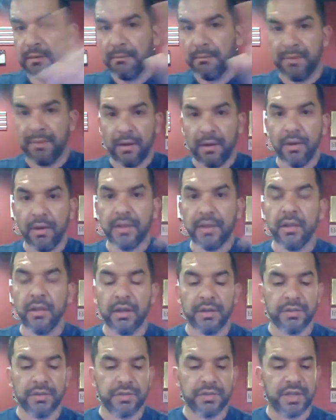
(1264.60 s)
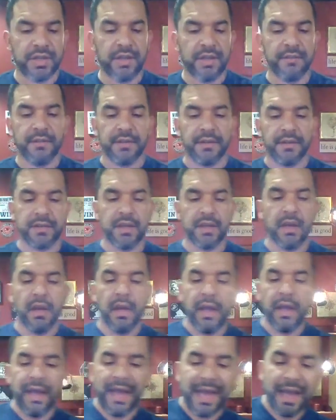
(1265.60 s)
but I want you to understand this.
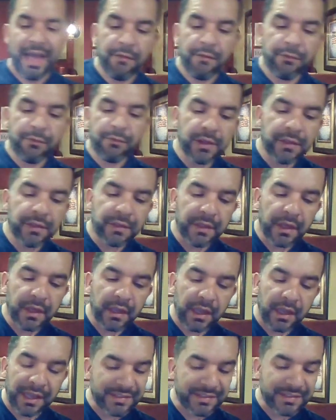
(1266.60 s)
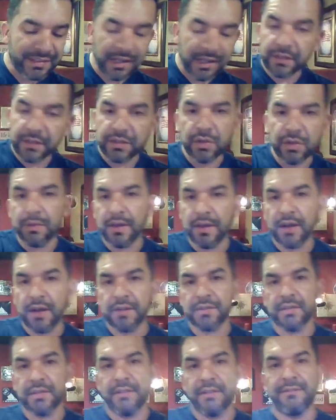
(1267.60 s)
Everything, it's not
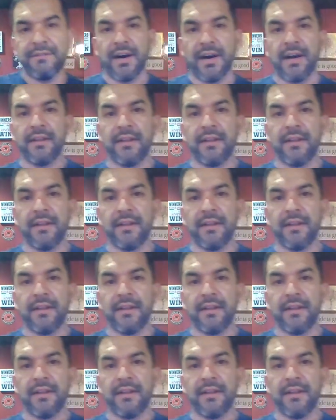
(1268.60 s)
2005.